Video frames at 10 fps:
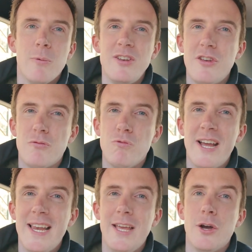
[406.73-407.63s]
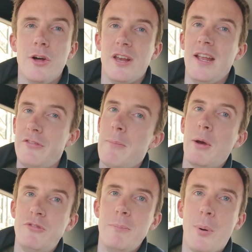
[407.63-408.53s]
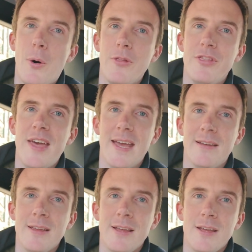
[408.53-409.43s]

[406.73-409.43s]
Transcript: which is really good, and it's the most important thing.